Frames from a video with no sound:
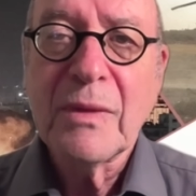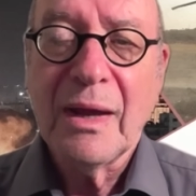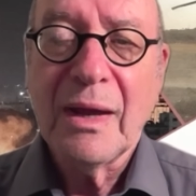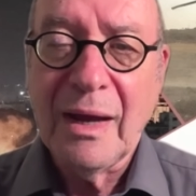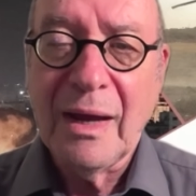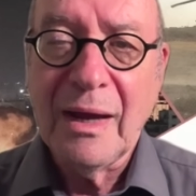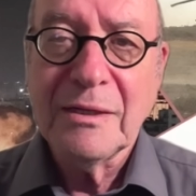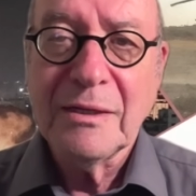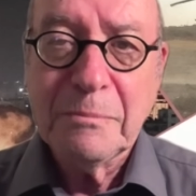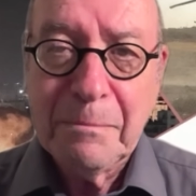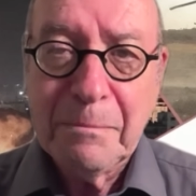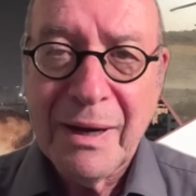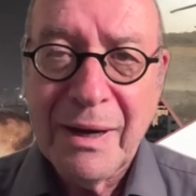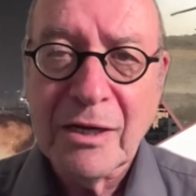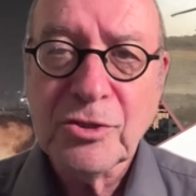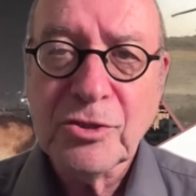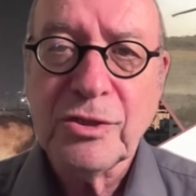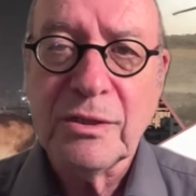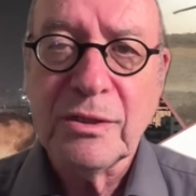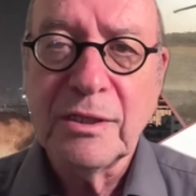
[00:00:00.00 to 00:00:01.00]
and
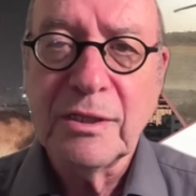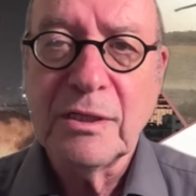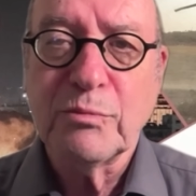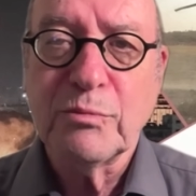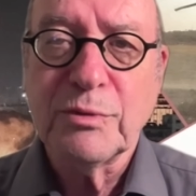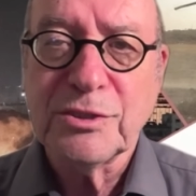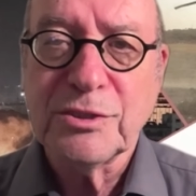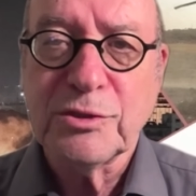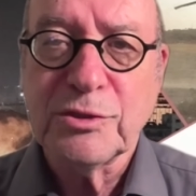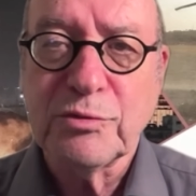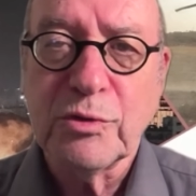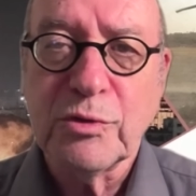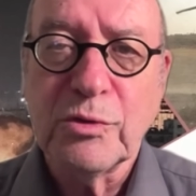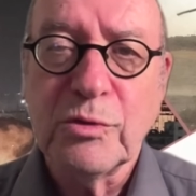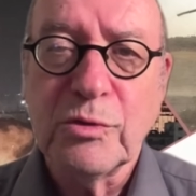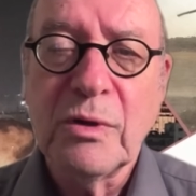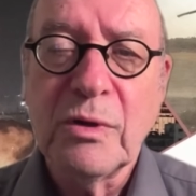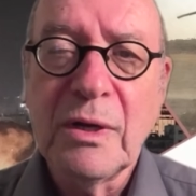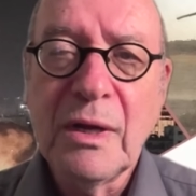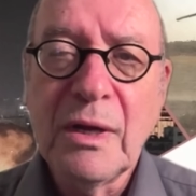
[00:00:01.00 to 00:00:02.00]
partially
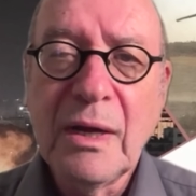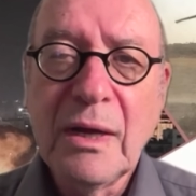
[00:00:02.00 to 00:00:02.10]
withdrew